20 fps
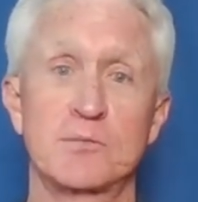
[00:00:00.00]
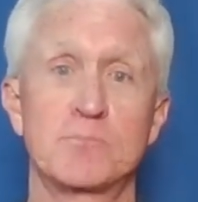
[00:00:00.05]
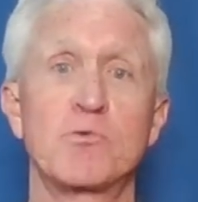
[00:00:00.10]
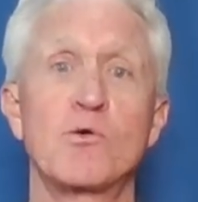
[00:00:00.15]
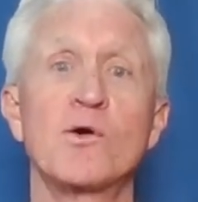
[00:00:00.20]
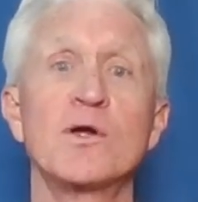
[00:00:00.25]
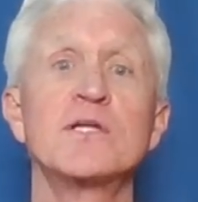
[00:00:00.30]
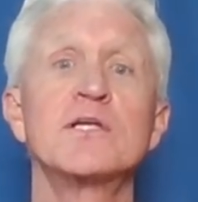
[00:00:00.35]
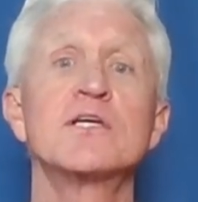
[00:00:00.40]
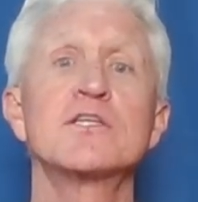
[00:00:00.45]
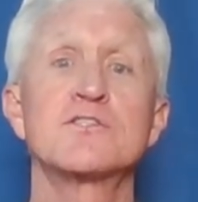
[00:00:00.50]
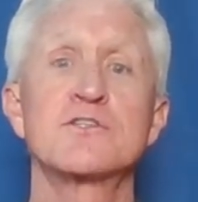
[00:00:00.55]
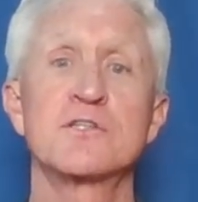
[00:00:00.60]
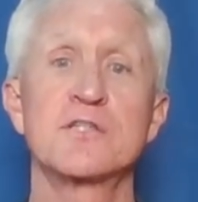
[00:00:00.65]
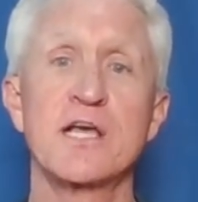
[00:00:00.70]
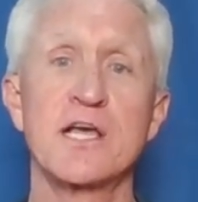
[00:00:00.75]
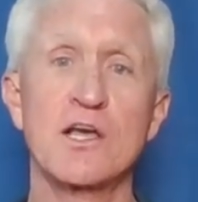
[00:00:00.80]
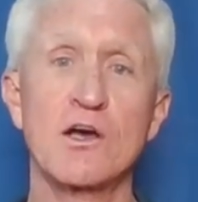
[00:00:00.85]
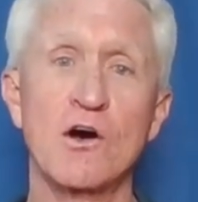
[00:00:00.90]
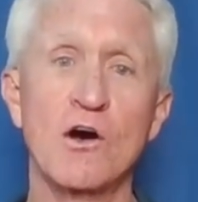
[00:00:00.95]
but the point
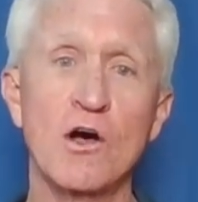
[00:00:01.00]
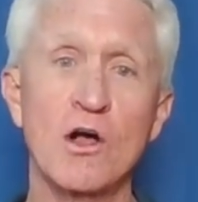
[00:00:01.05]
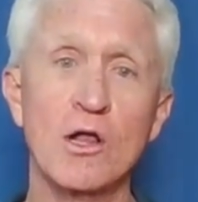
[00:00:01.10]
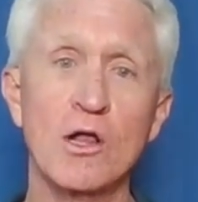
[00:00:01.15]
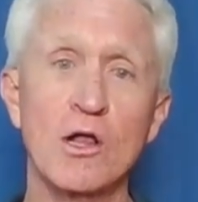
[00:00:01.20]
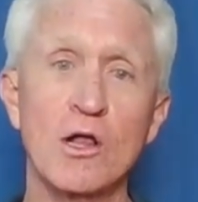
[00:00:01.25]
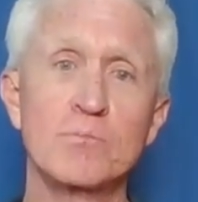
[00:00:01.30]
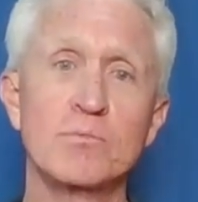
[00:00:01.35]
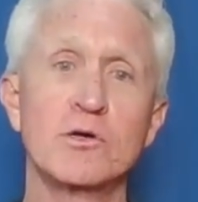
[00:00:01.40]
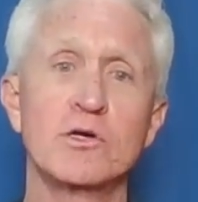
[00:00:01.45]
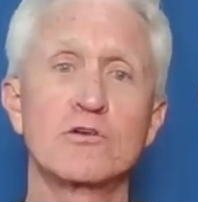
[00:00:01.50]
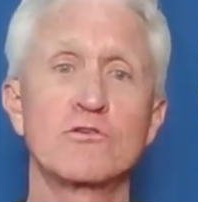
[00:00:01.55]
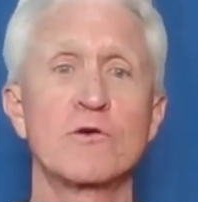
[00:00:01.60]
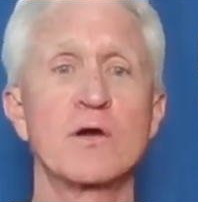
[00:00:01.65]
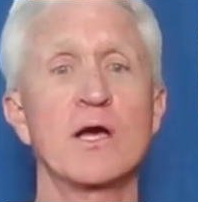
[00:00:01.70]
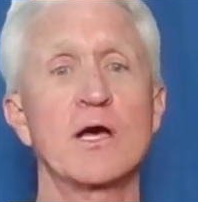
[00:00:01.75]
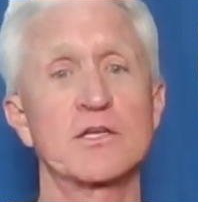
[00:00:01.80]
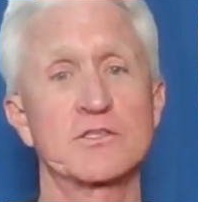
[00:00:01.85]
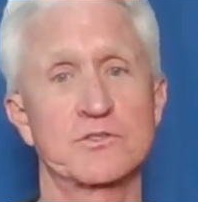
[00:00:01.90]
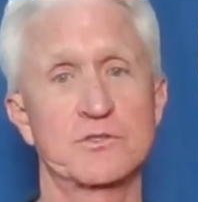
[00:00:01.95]
is they all
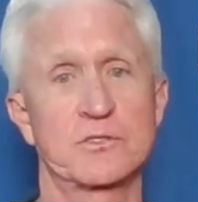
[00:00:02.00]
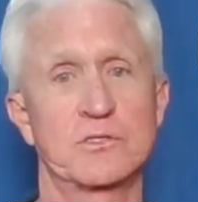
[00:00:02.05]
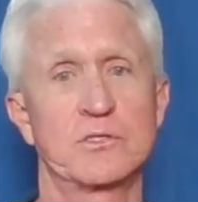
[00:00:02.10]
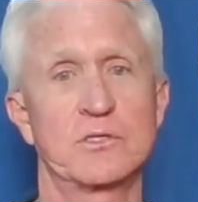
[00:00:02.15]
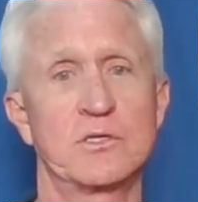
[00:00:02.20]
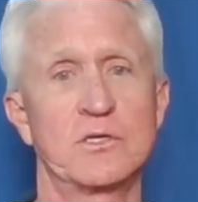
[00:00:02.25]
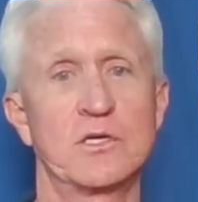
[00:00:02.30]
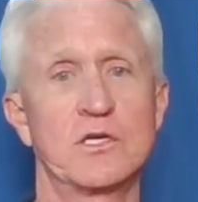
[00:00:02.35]
progress.